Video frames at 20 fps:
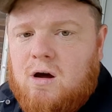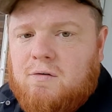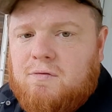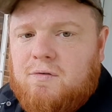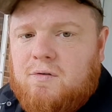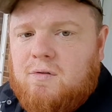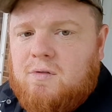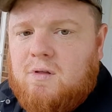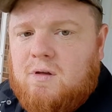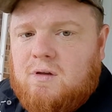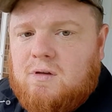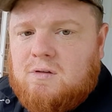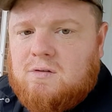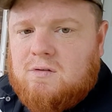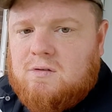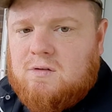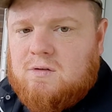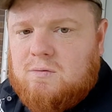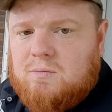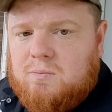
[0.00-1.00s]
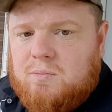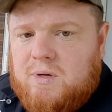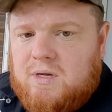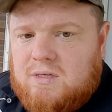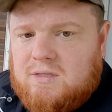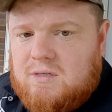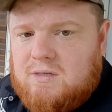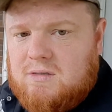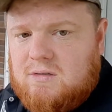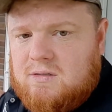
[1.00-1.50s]
off of these
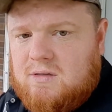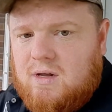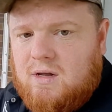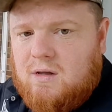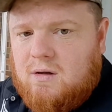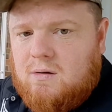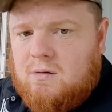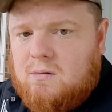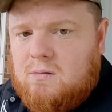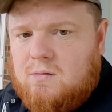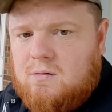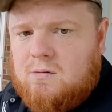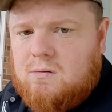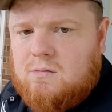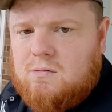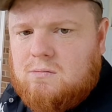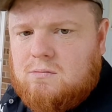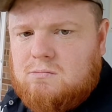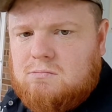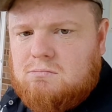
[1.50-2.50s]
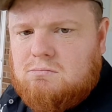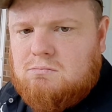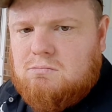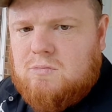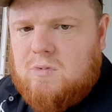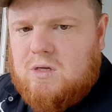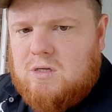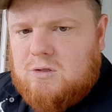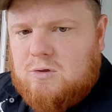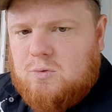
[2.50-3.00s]
pieces that go
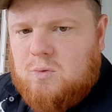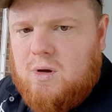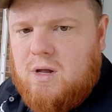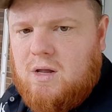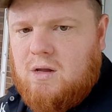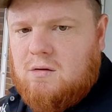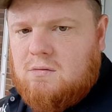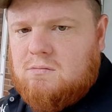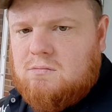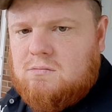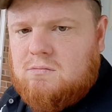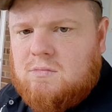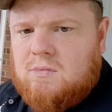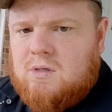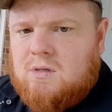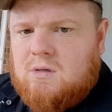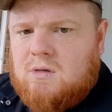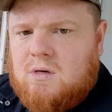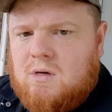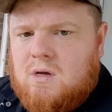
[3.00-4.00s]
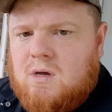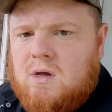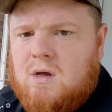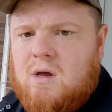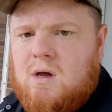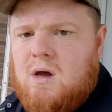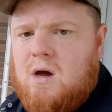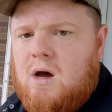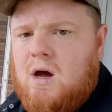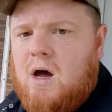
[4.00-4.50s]
this way.
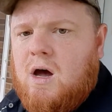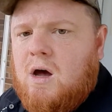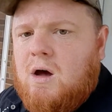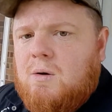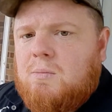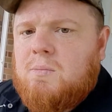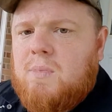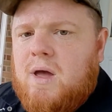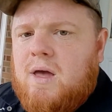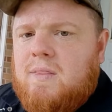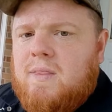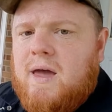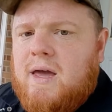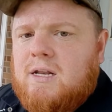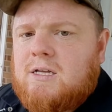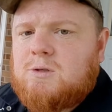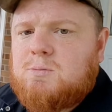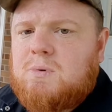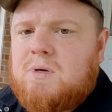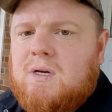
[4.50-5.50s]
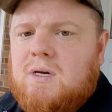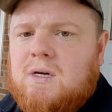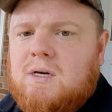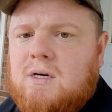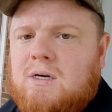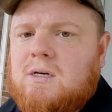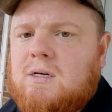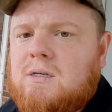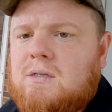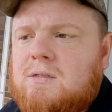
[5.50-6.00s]
And that is
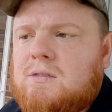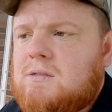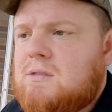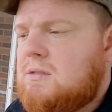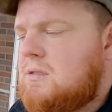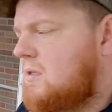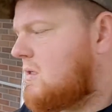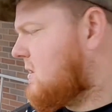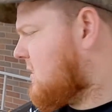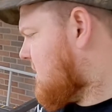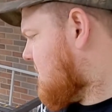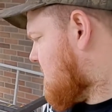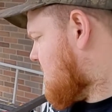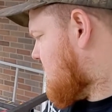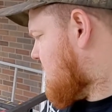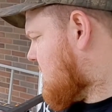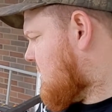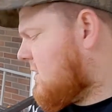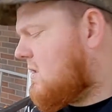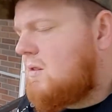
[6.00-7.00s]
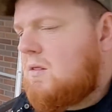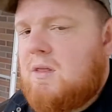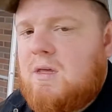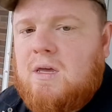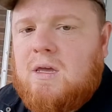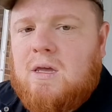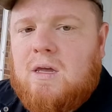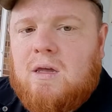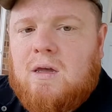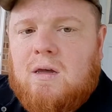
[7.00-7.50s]
because
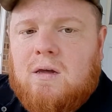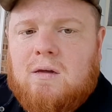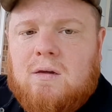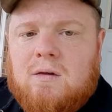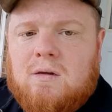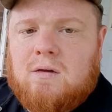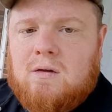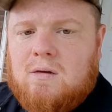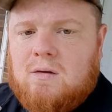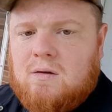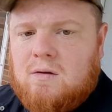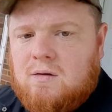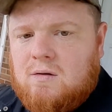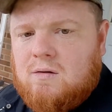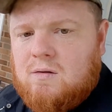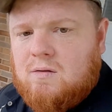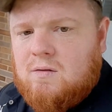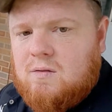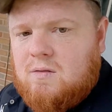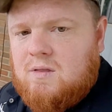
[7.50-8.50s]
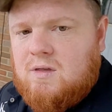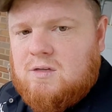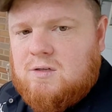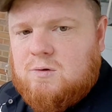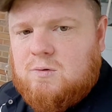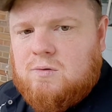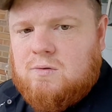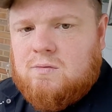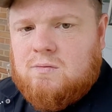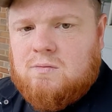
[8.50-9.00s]

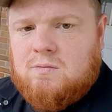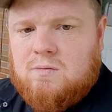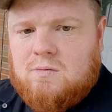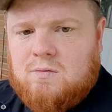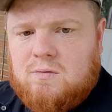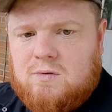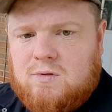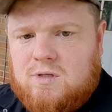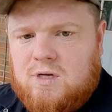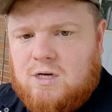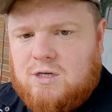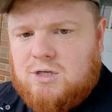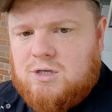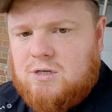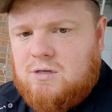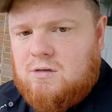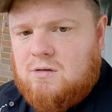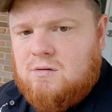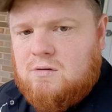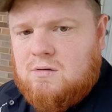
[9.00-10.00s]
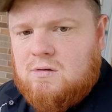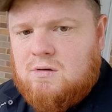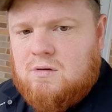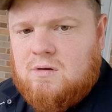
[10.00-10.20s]
this section